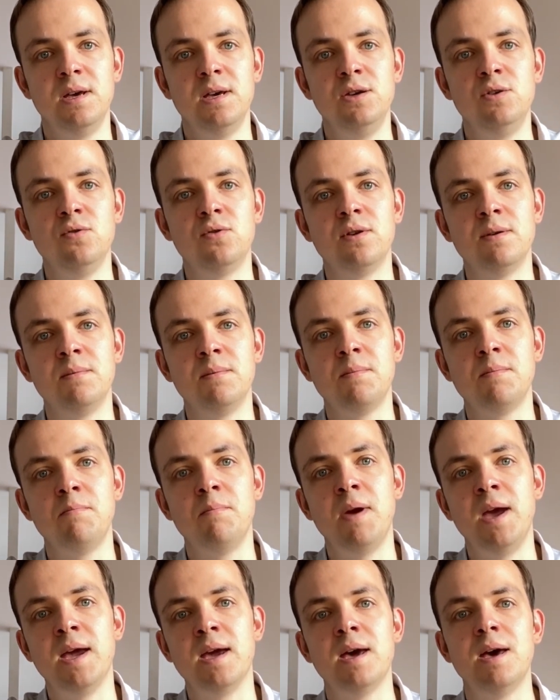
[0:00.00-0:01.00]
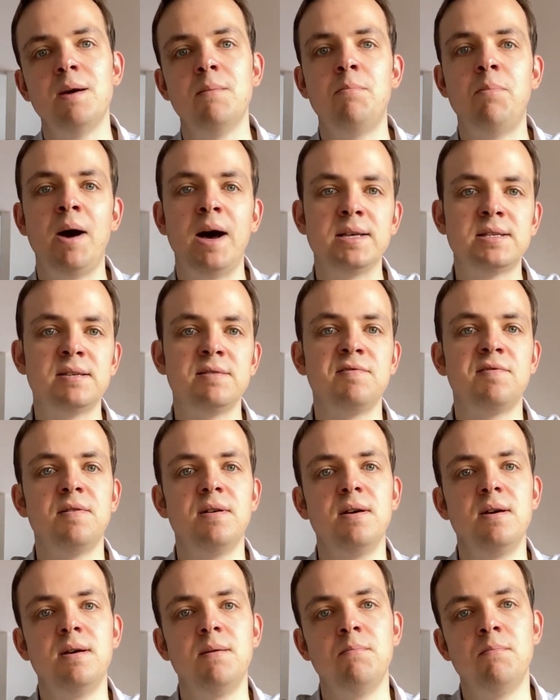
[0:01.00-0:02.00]
You can make passive
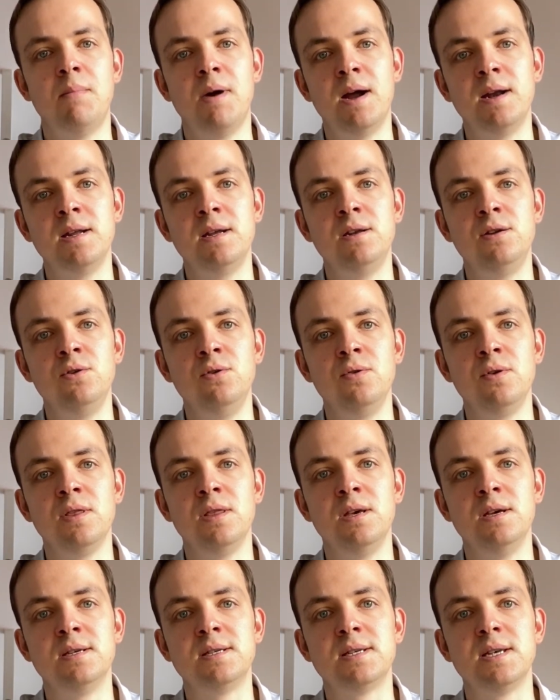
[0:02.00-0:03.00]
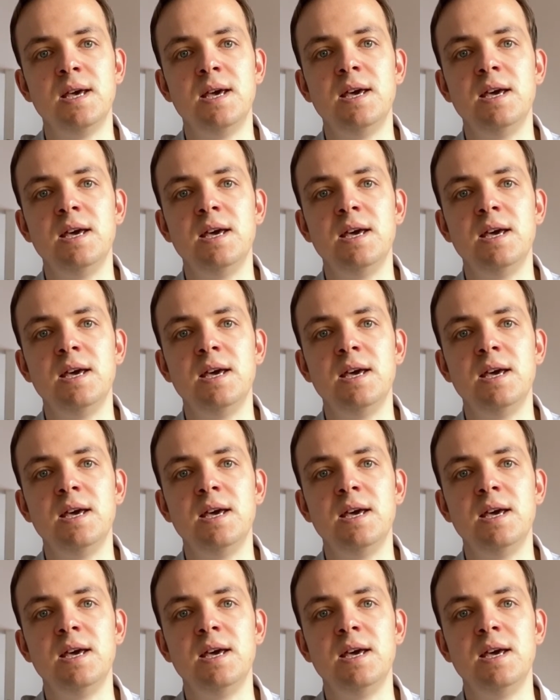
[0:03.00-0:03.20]
money doing this.